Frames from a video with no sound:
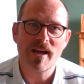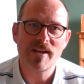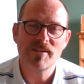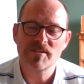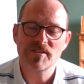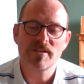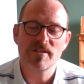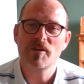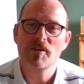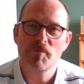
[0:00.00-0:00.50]

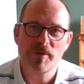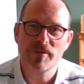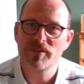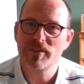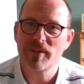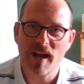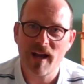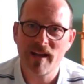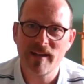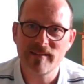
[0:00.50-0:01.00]
wrestling with
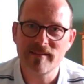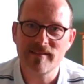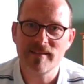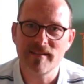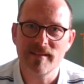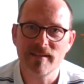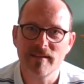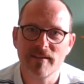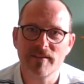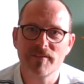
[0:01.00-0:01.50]
the
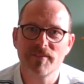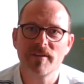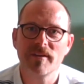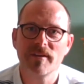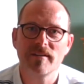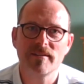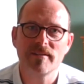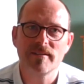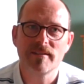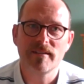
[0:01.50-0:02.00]
idea
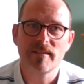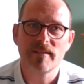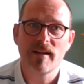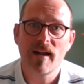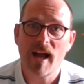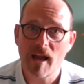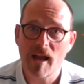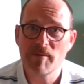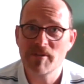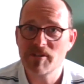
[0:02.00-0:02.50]
that
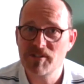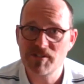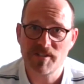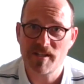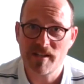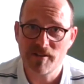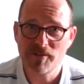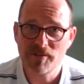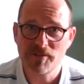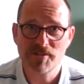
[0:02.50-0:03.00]
I'm in
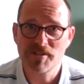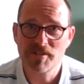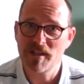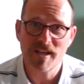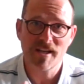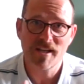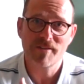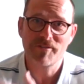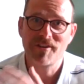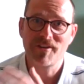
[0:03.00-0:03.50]
sales
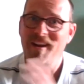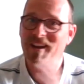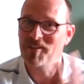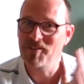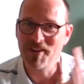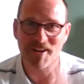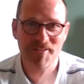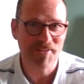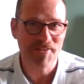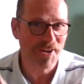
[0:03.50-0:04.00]
and
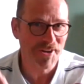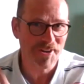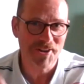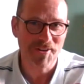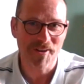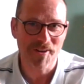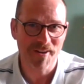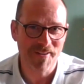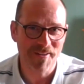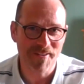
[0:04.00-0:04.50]
I've got to
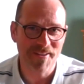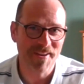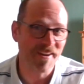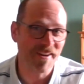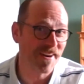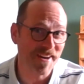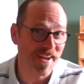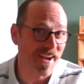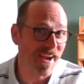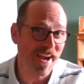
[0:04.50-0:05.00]
go out
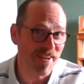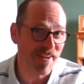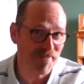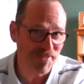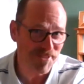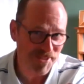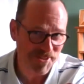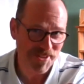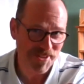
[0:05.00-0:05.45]
there and I have to